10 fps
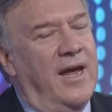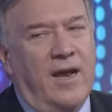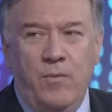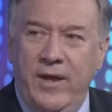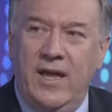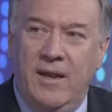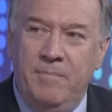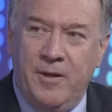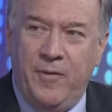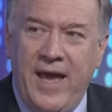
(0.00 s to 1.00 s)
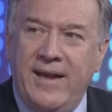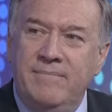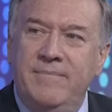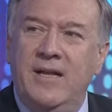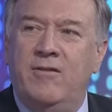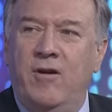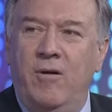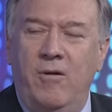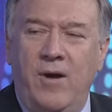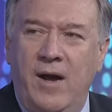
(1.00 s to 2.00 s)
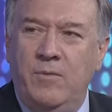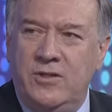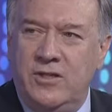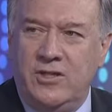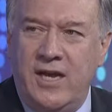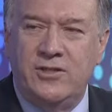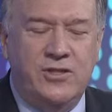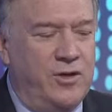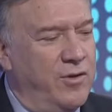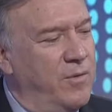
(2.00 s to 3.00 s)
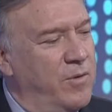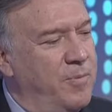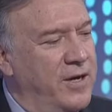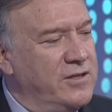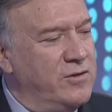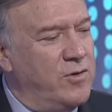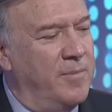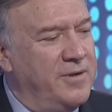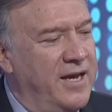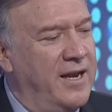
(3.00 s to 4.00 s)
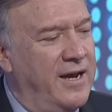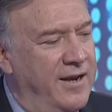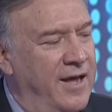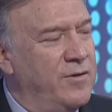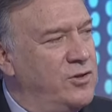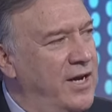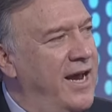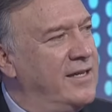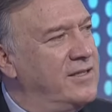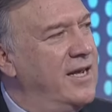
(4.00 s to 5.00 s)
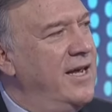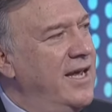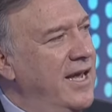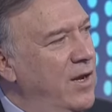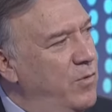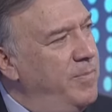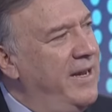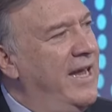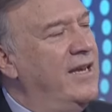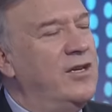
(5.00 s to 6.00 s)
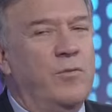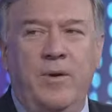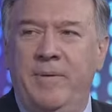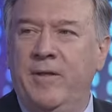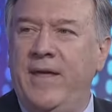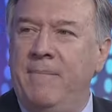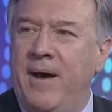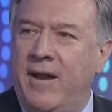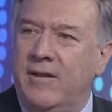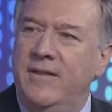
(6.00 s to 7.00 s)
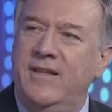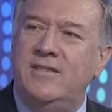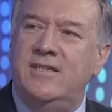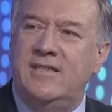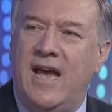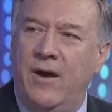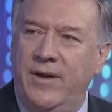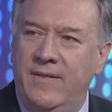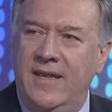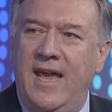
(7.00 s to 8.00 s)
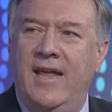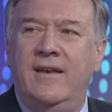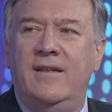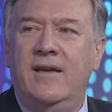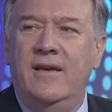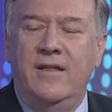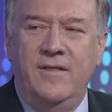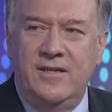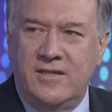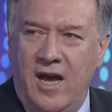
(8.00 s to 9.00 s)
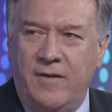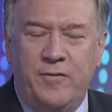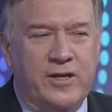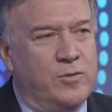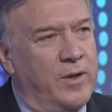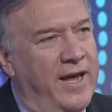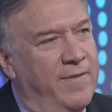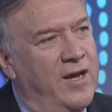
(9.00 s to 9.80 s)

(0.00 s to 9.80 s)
And we had built that. And so I would suggest to you that were President Trump to get another chance, he would begin to rebuild that model. And this is how, in the end, these conflicts will end.